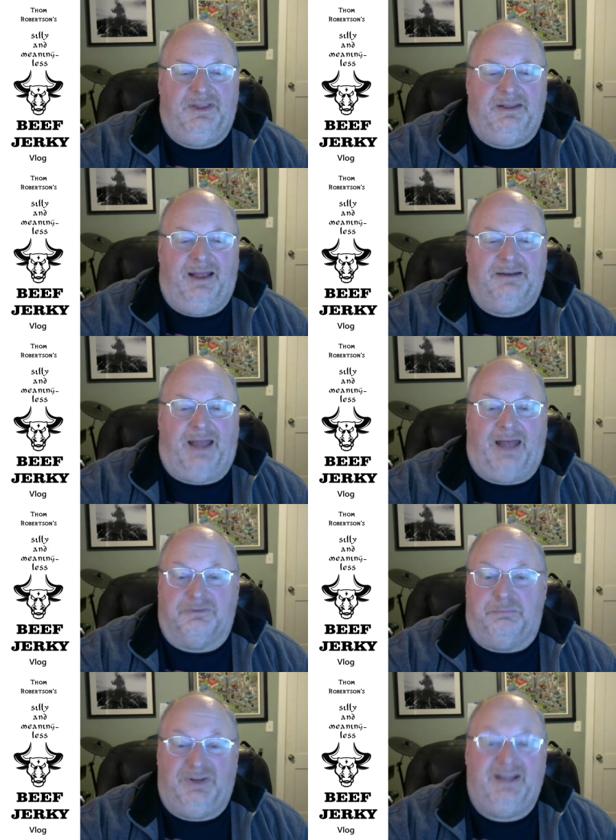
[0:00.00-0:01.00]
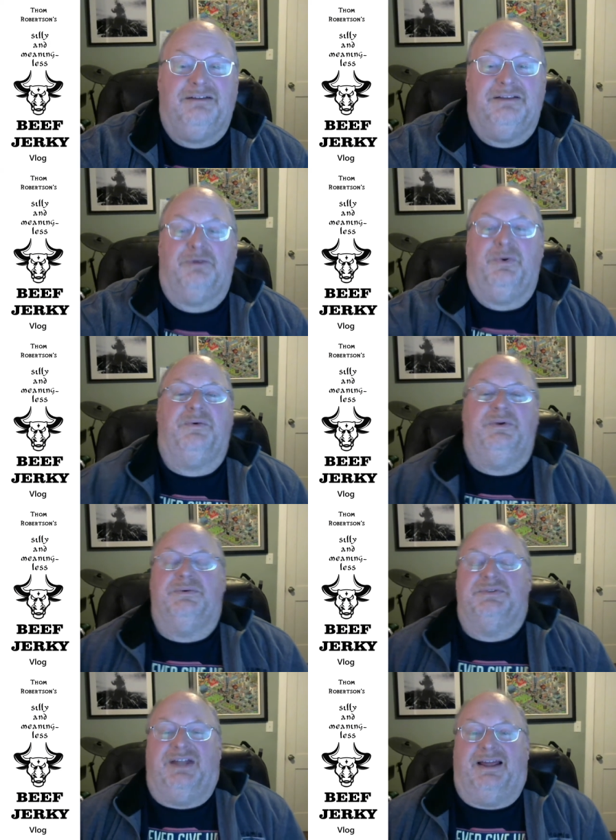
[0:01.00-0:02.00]
then that, as a player, that quickly
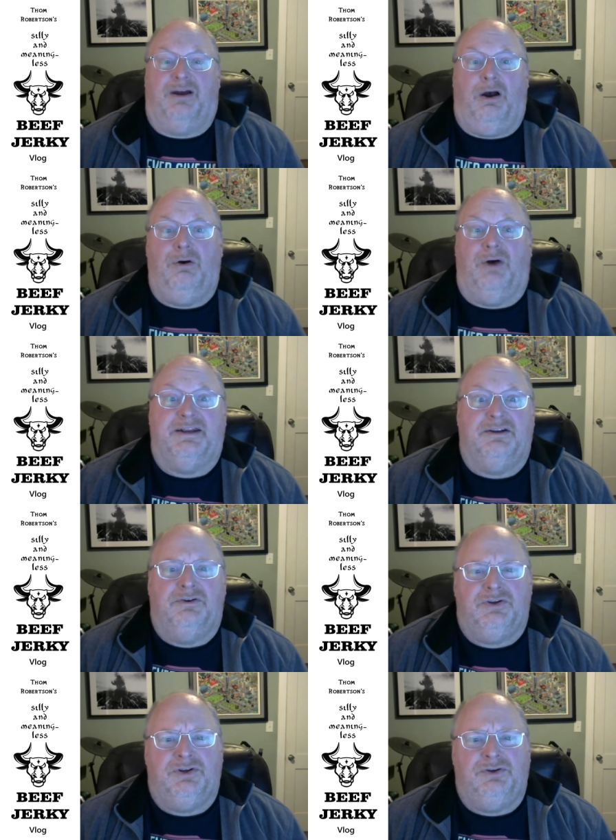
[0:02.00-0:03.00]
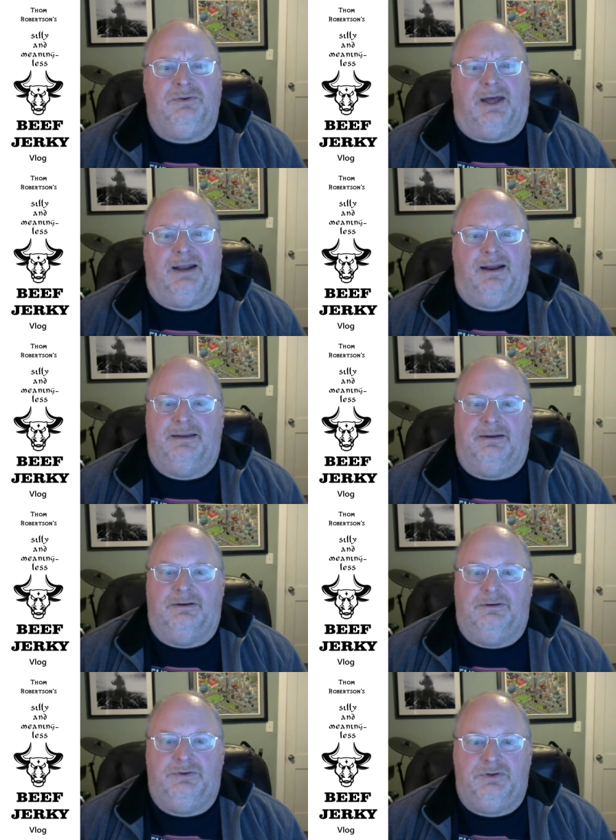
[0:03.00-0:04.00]
was like, oh, I didn't know you could do that. I didn't
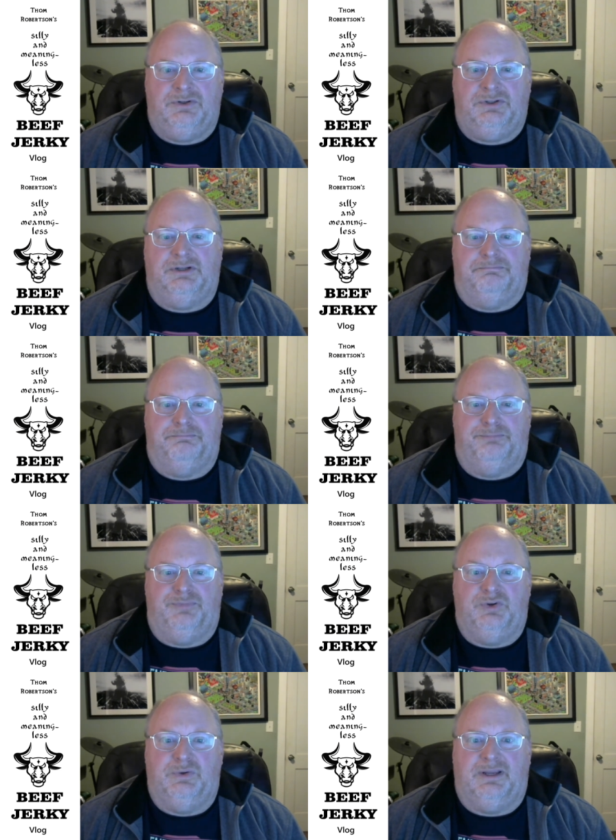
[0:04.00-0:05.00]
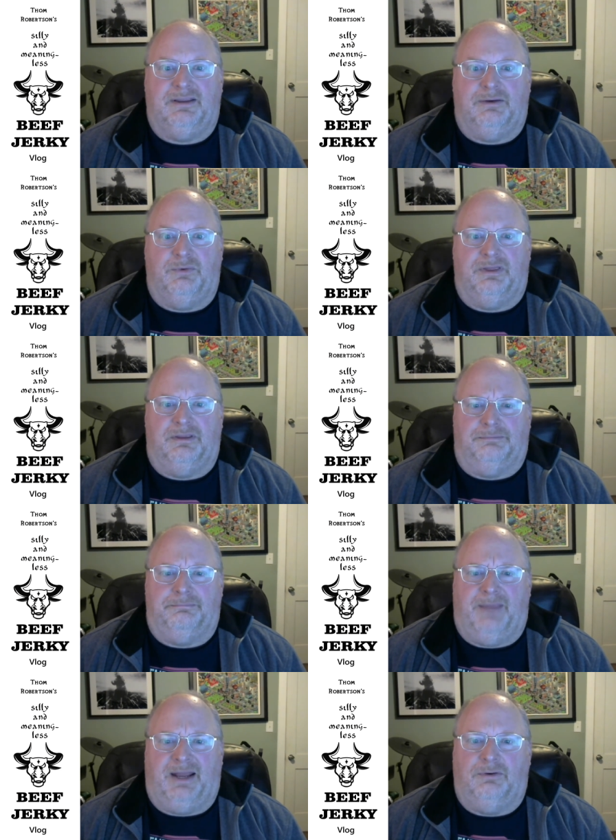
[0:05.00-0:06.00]
know you could do anything with the
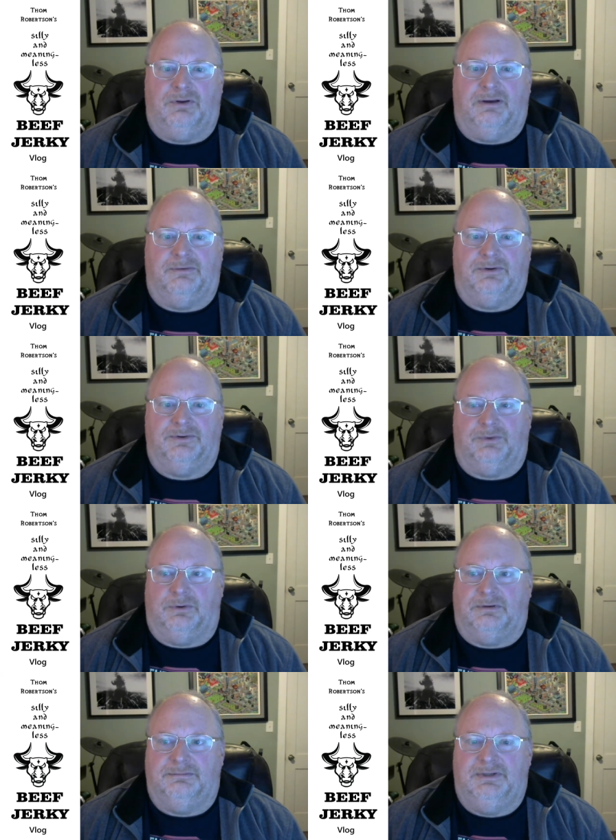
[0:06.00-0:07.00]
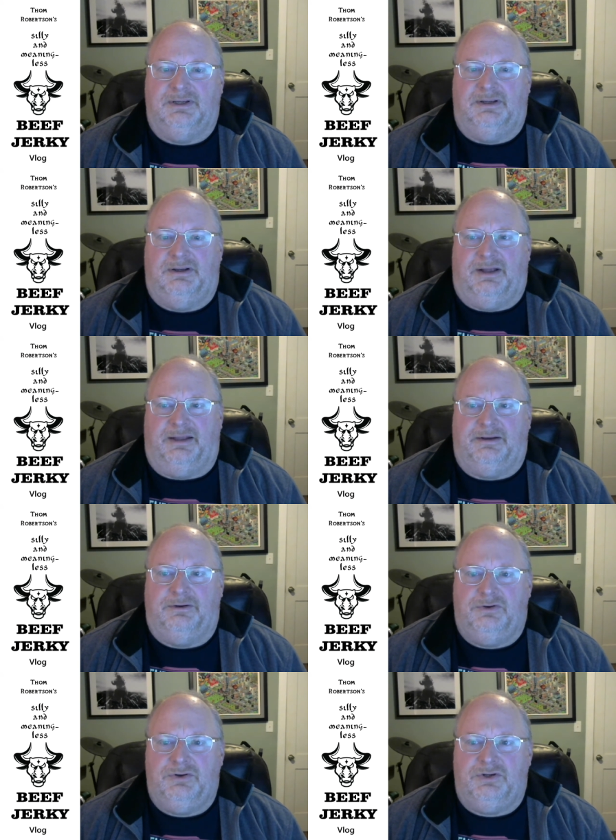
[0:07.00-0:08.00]
manhole covers or I didn't
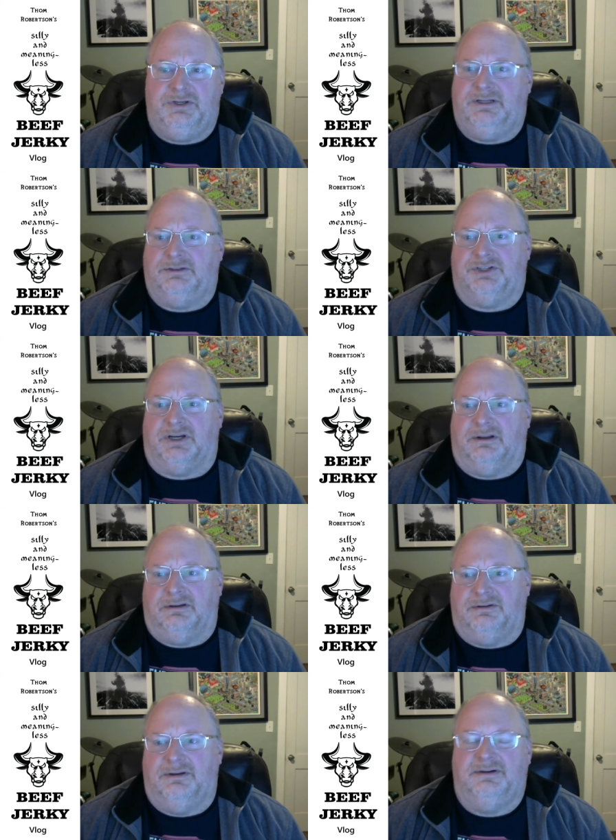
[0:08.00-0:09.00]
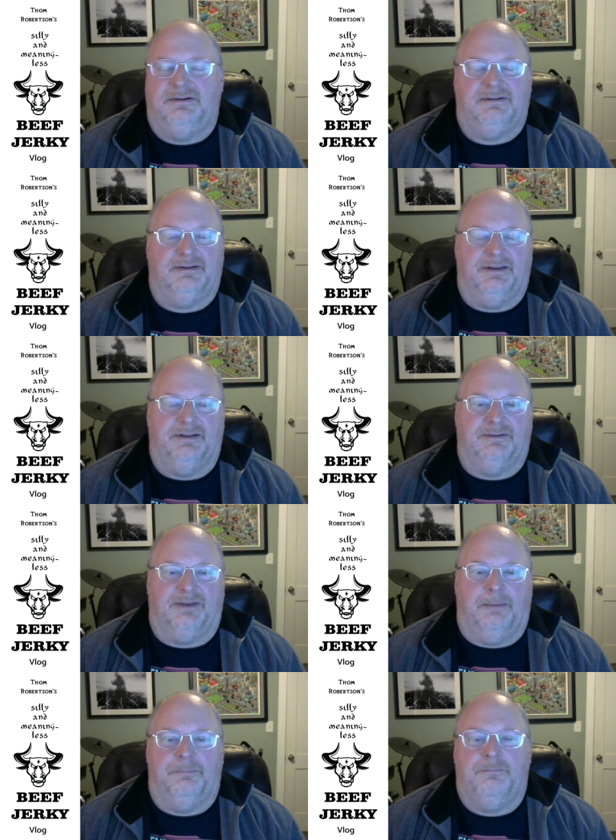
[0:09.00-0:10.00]
know you could kill chickens in this game.